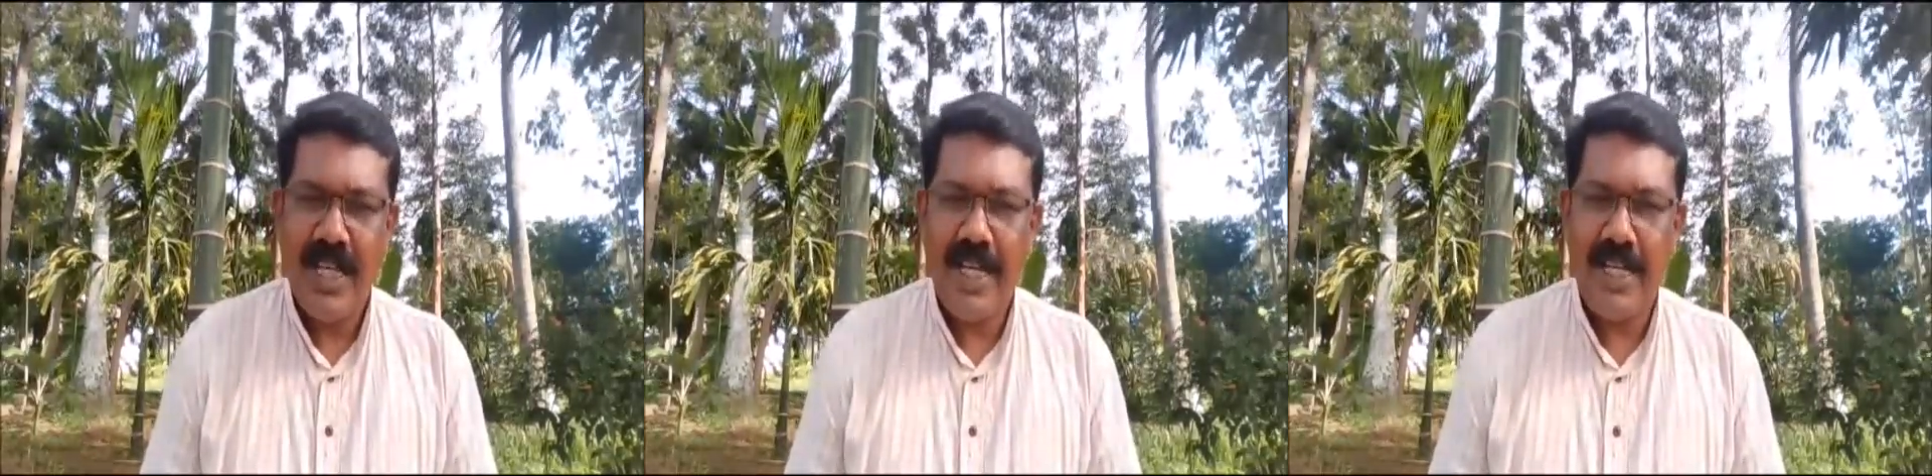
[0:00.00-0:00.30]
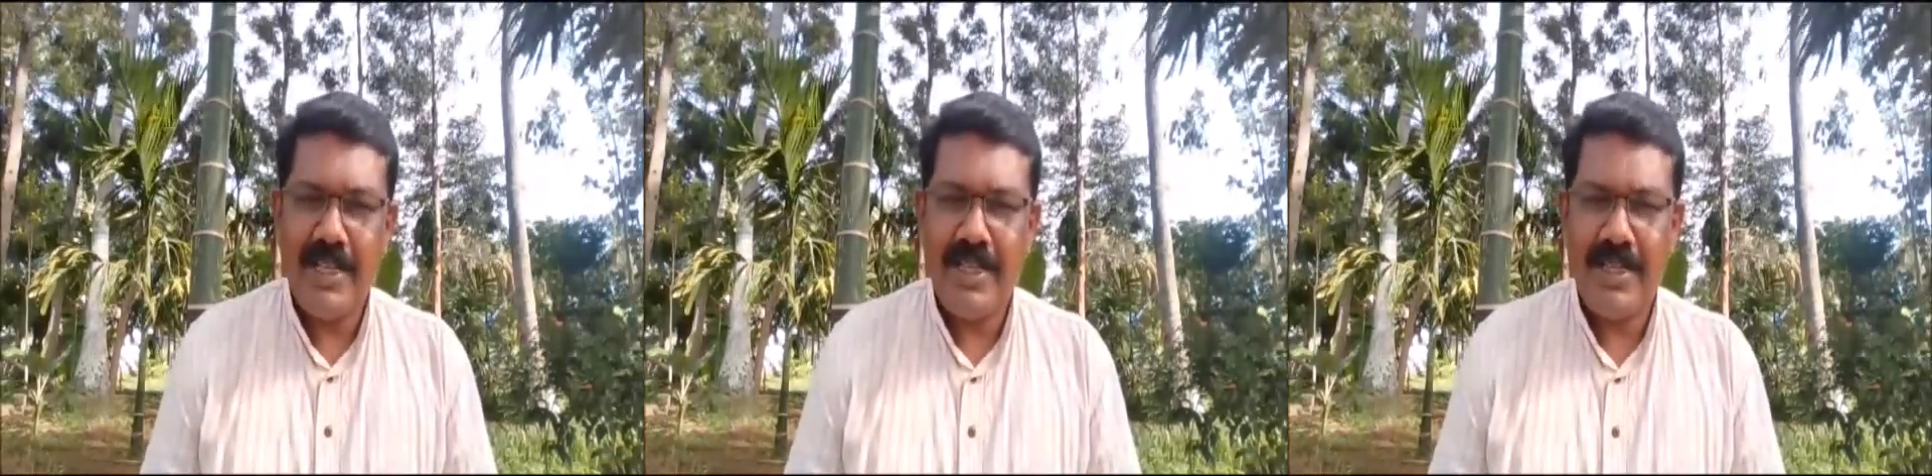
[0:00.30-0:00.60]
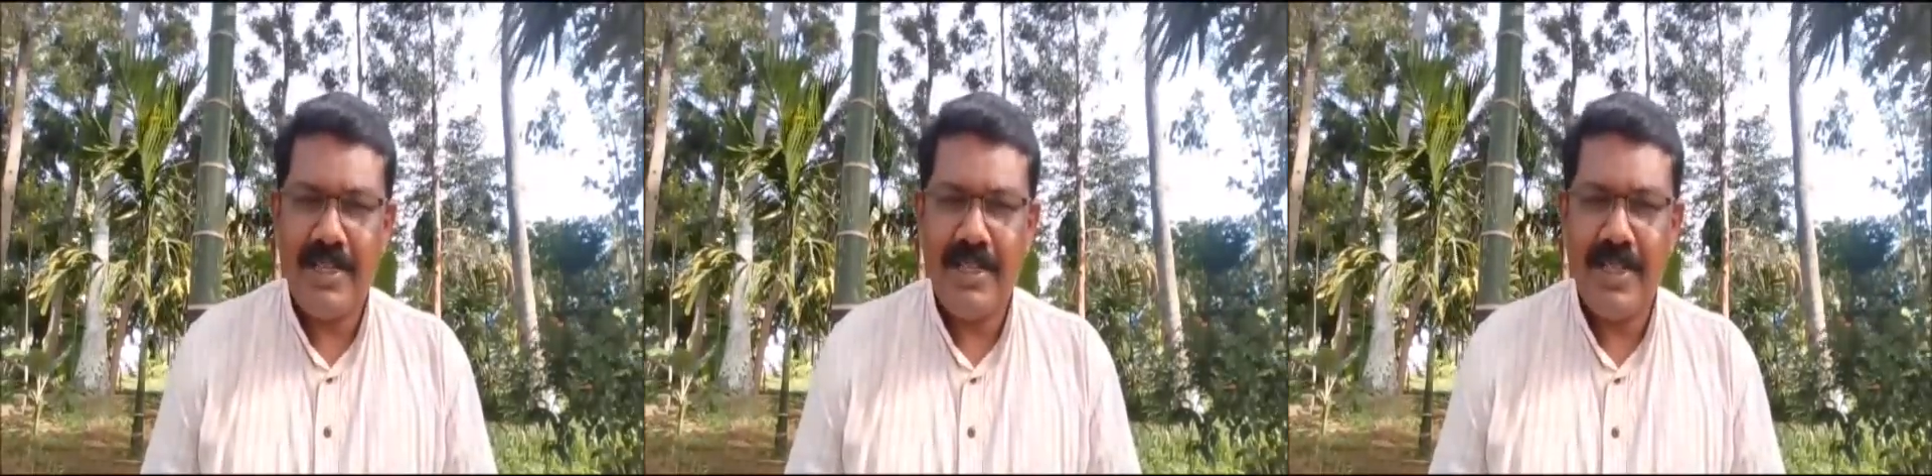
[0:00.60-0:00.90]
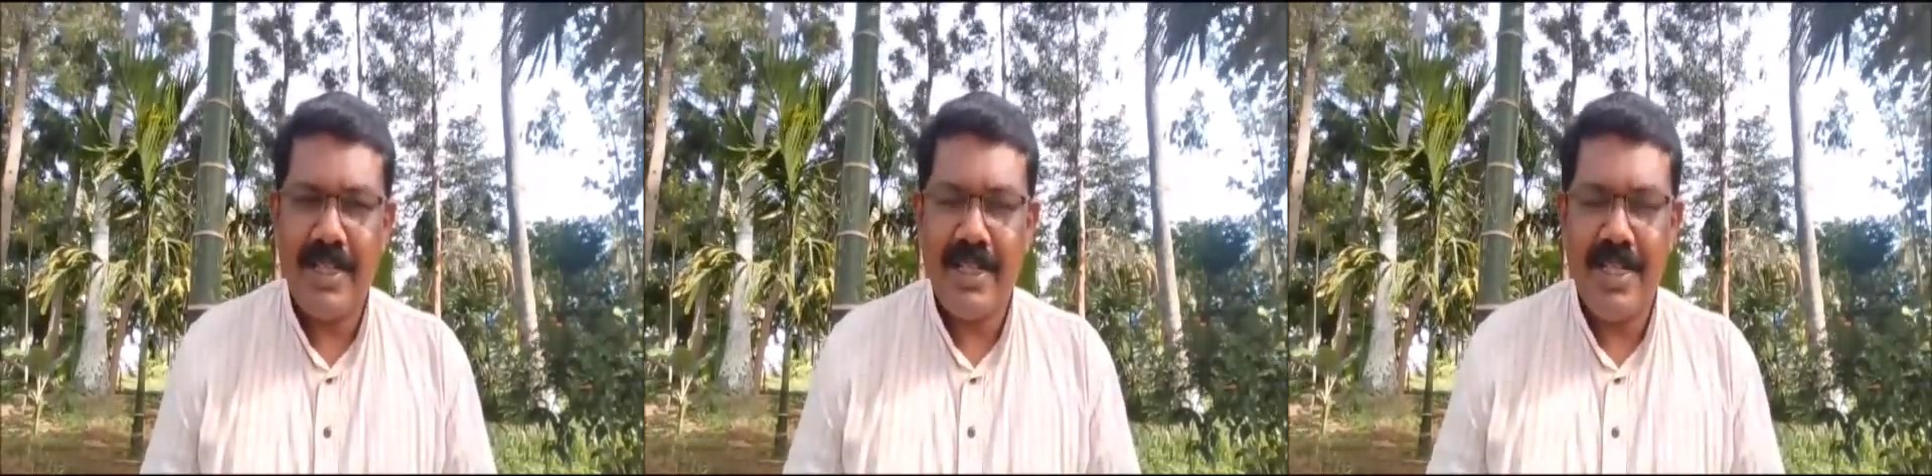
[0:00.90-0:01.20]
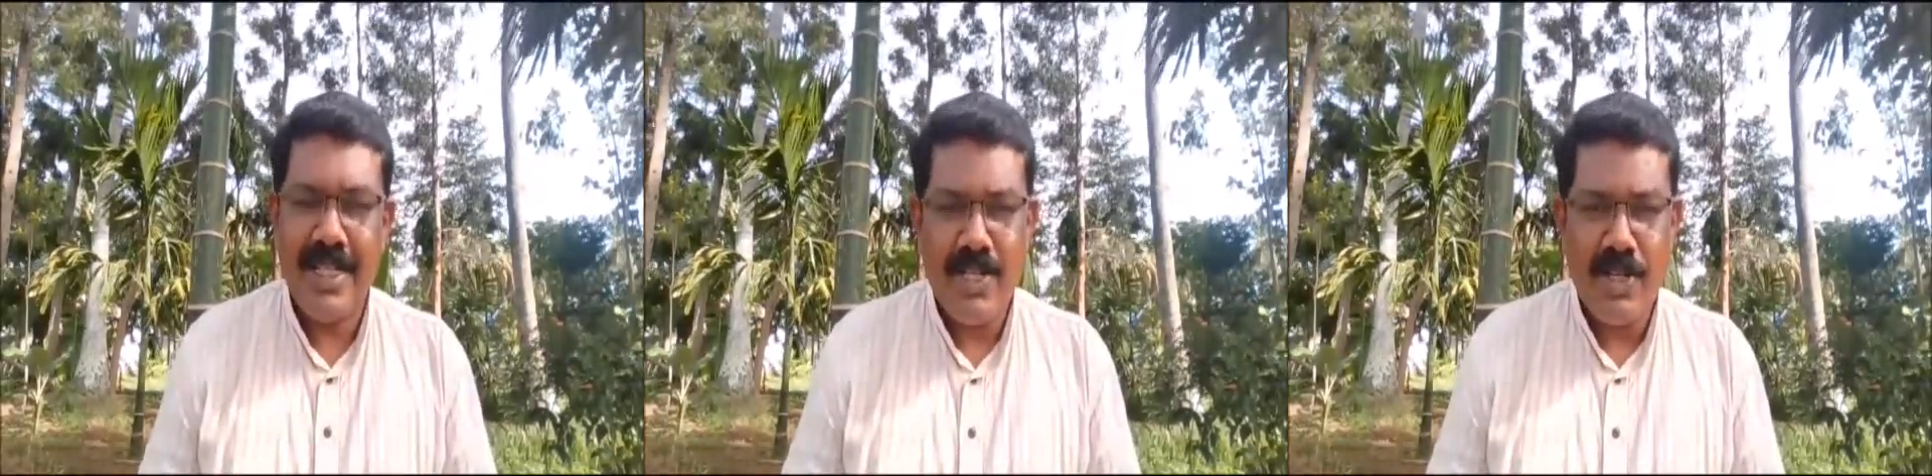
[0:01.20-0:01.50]
and
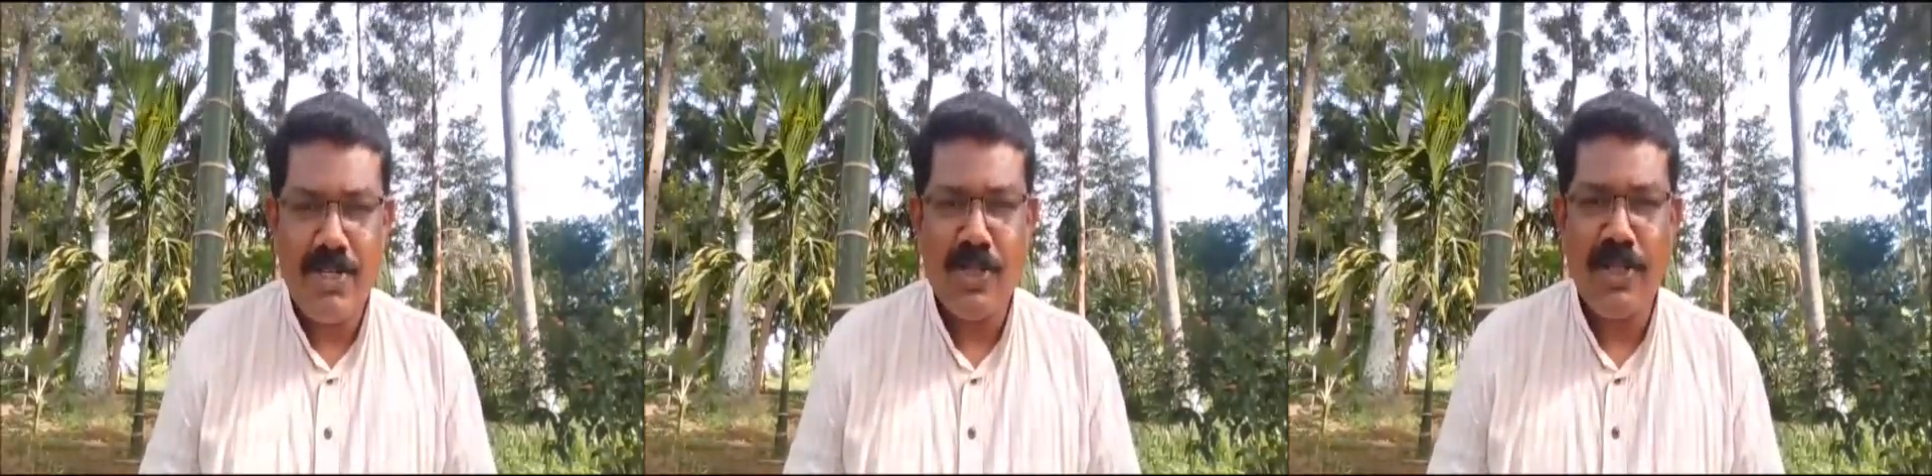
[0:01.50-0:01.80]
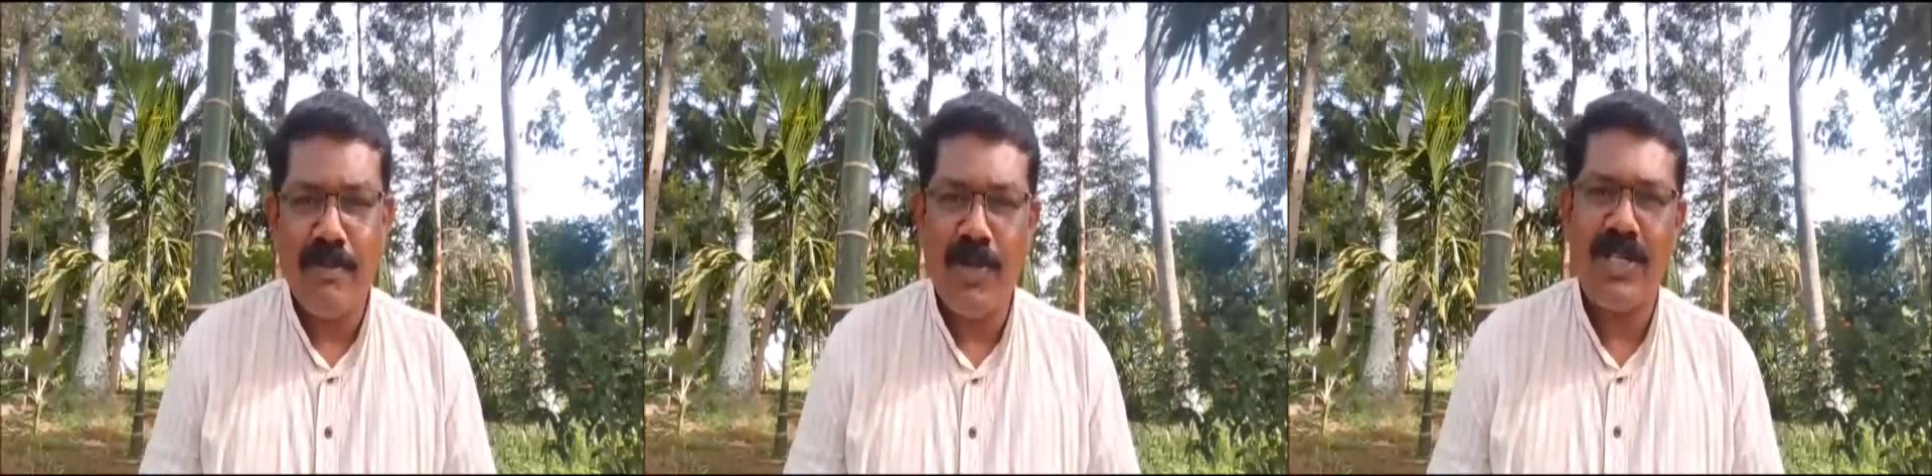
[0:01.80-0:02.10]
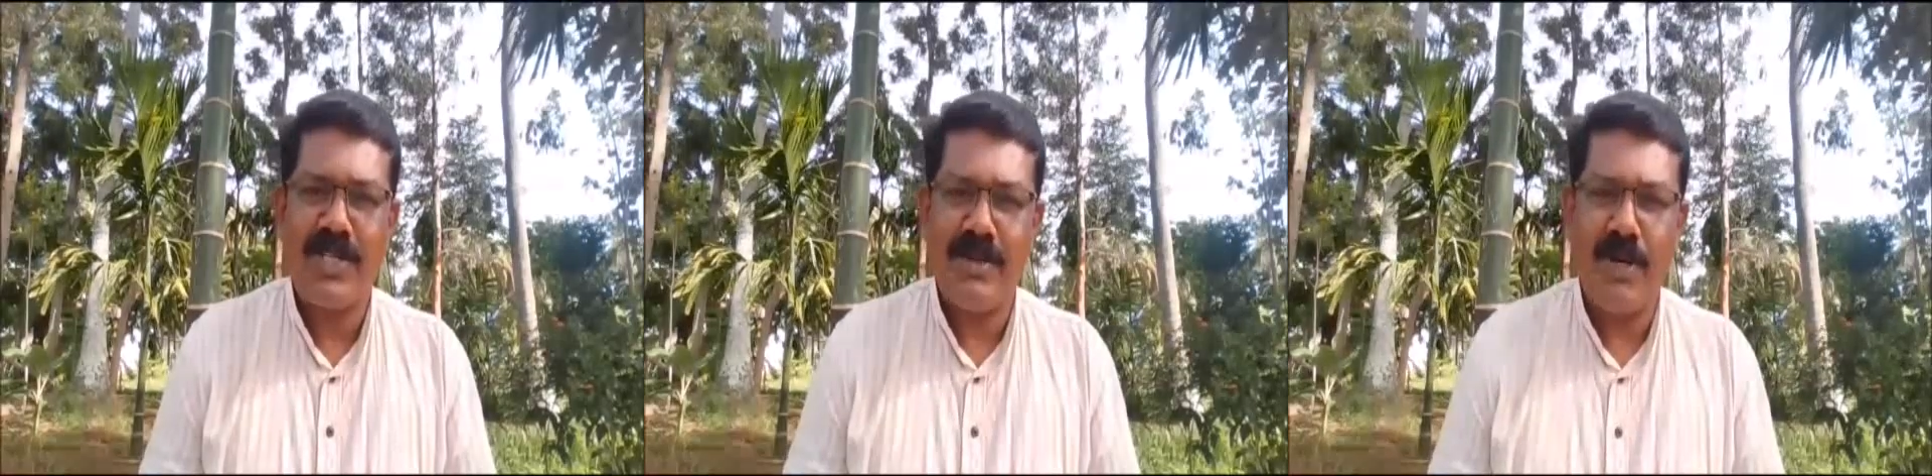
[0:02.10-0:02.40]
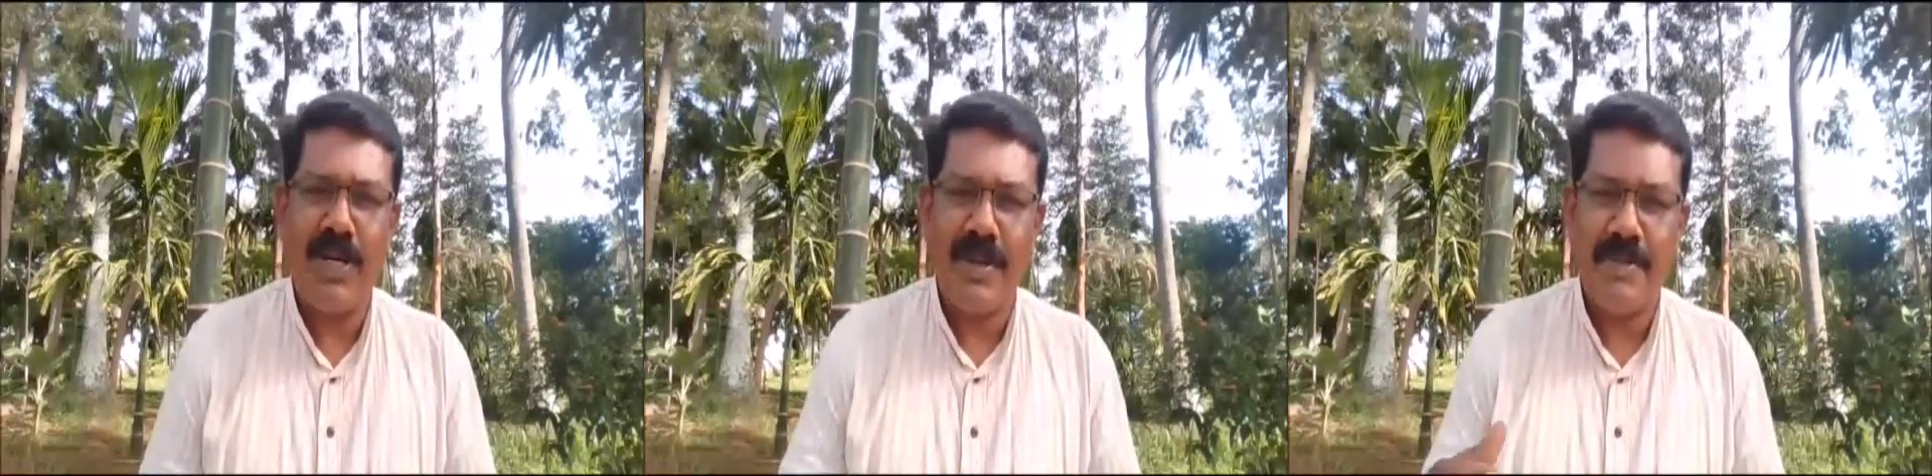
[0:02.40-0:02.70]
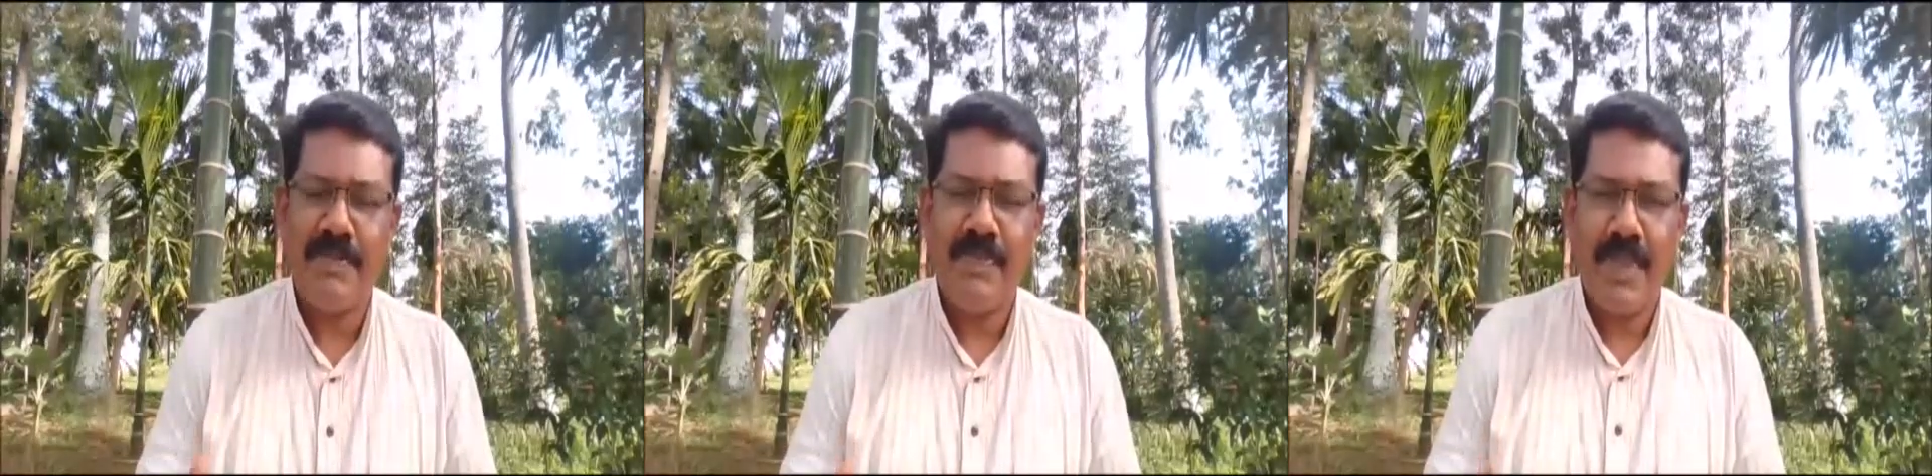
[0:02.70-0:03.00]
he is also influenced by